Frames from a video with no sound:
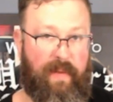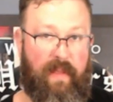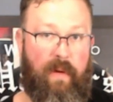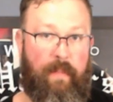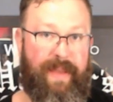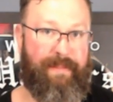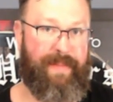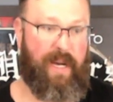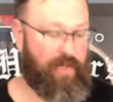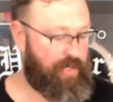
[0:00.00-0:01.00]
a little bit
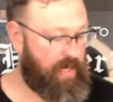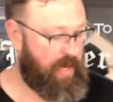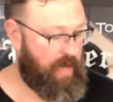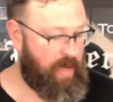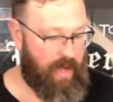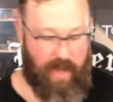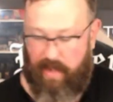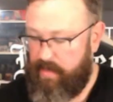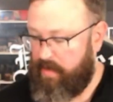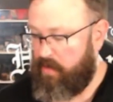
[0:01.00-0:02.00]
much.
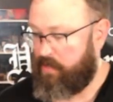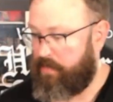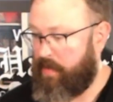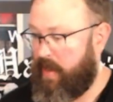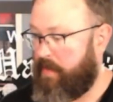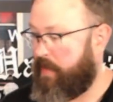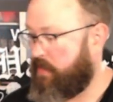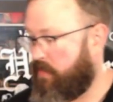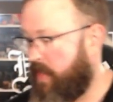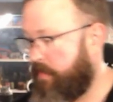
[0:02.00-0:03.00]
It also probably
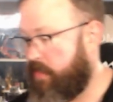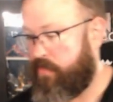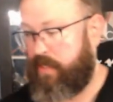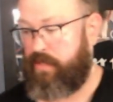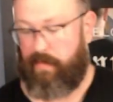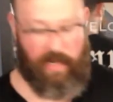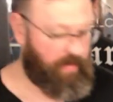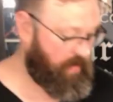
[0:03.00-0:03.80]
depends on how many drinks you're making,